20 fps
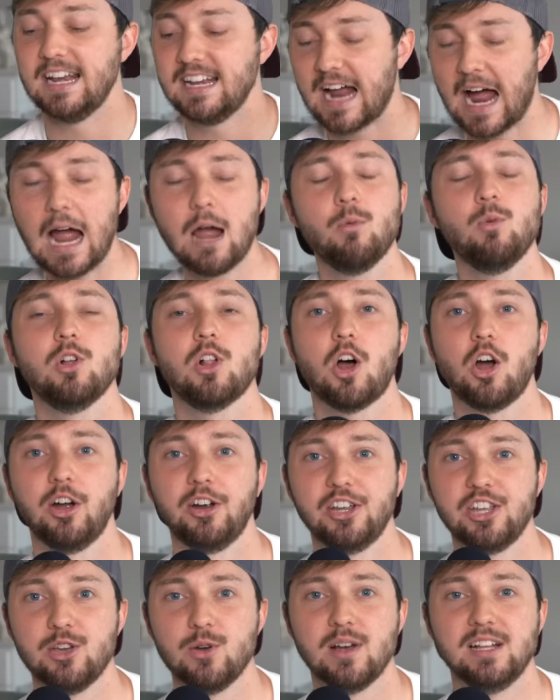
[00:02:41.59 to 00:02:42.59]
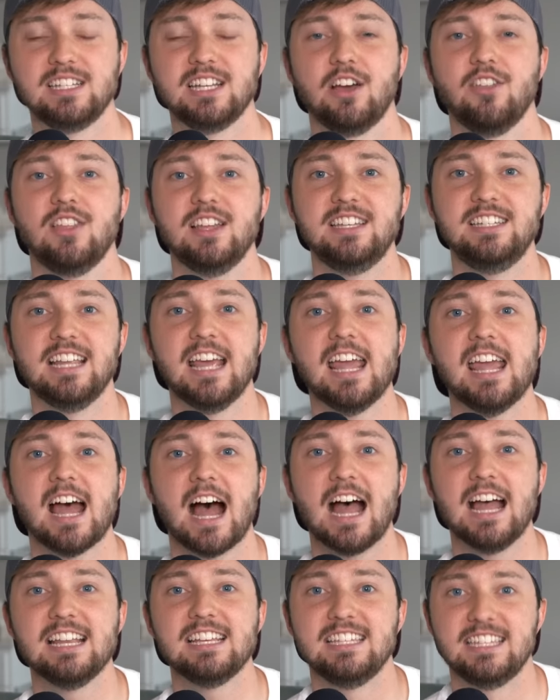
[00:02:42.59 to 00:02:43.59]
And I will argue until the day
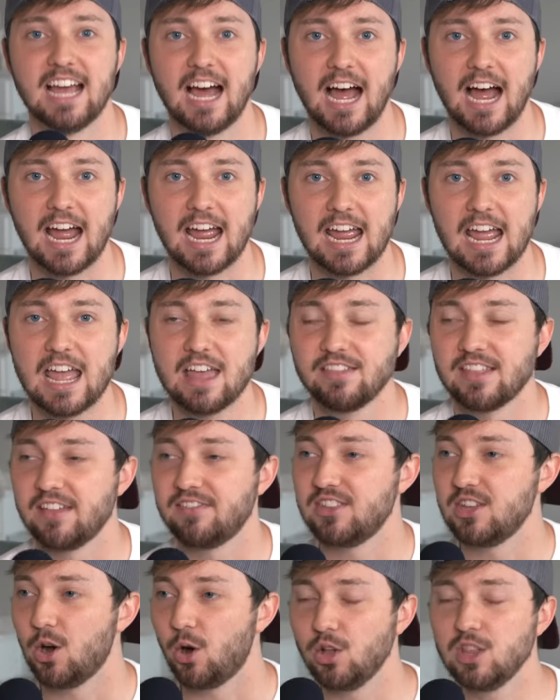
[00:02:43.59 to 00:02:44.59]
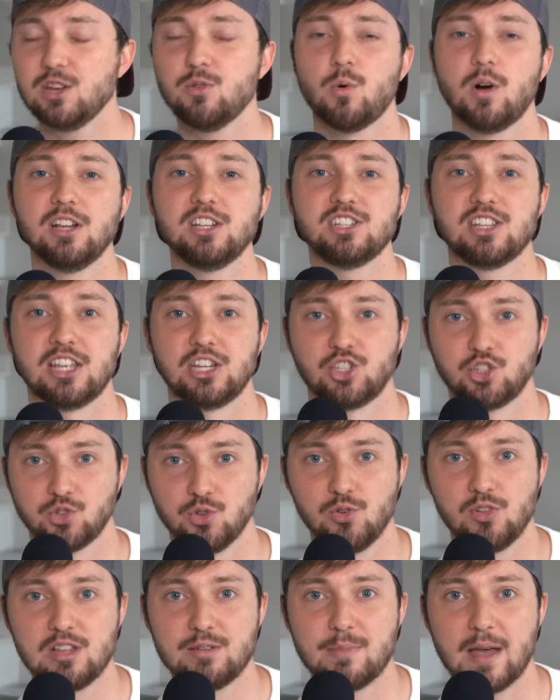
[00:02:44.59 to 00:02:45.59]
I die that the only ones that
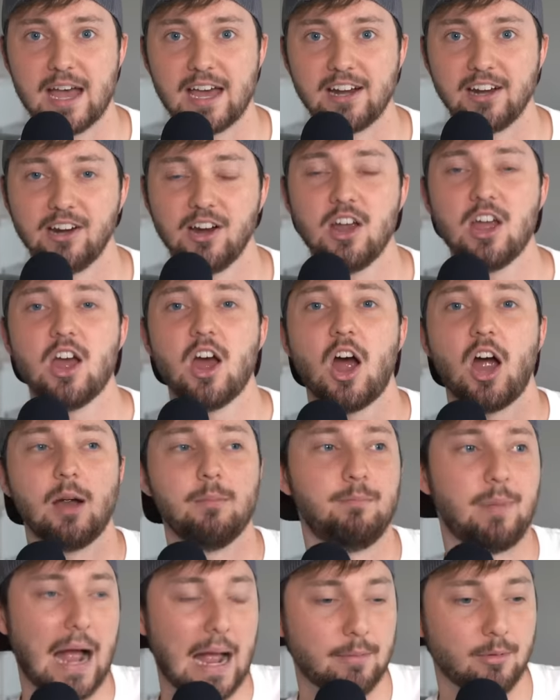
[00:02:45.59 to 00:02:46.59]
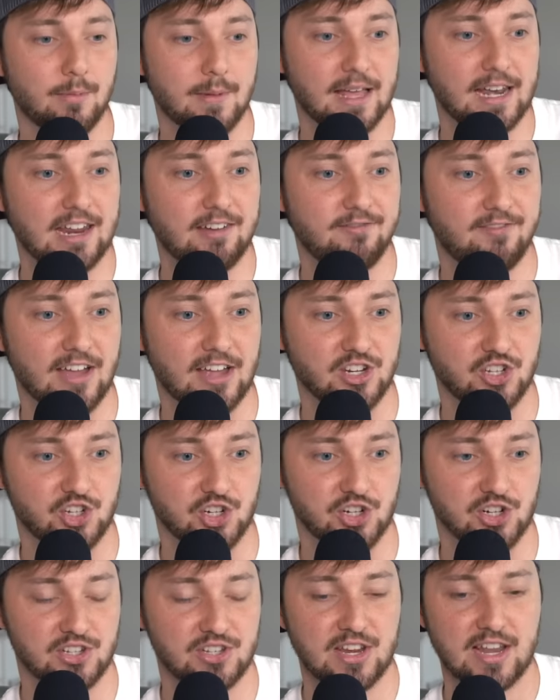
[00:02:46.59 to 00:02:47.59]
truly matter are Bibleman
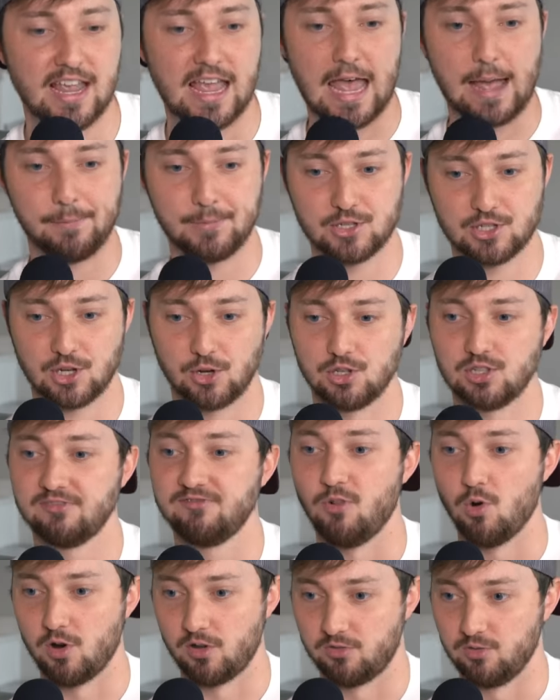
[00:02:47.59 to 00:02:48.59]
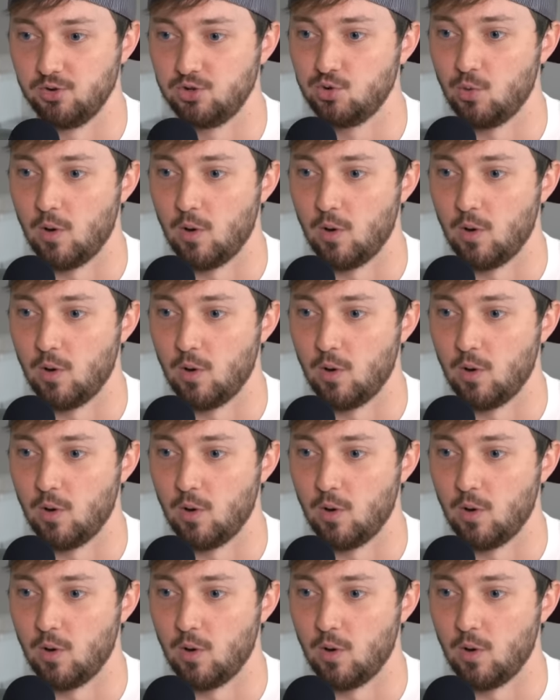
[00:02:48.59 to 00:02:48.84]
Adventures episodes 4 through